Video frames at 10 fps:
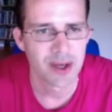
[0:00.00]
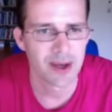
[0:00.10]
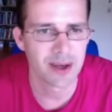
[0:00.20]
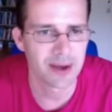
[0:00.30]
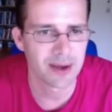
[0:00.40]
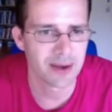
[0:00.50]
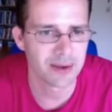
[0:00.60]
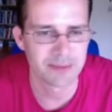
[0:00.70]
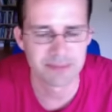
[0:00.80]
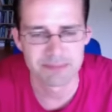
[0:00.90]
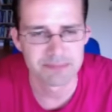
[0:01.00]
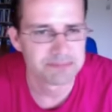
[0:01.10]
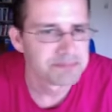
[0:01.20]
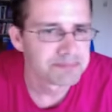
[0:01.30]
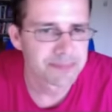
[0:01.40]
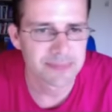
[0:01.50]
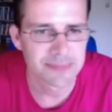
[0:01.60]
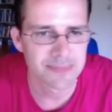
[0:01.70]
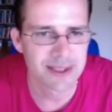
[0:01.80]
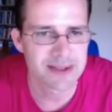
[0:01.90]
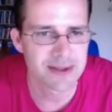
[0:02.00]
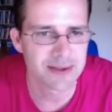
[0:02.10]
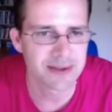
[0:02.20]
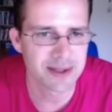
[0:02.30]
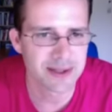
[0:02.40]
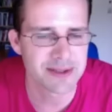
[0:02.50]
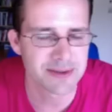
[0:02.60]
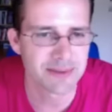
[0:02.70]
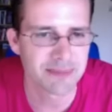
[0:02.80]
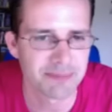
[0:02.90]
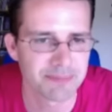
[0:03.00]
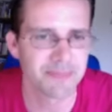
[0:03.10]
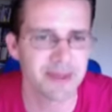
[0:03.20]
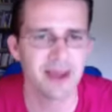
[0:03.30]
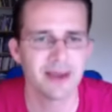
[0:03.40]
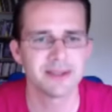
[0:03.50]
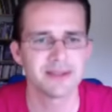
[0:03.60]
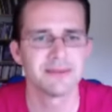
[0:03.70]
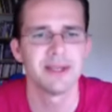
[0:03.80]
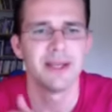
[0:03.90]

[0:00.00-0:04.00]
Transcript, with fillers: Um, it's uh, it's yeah it's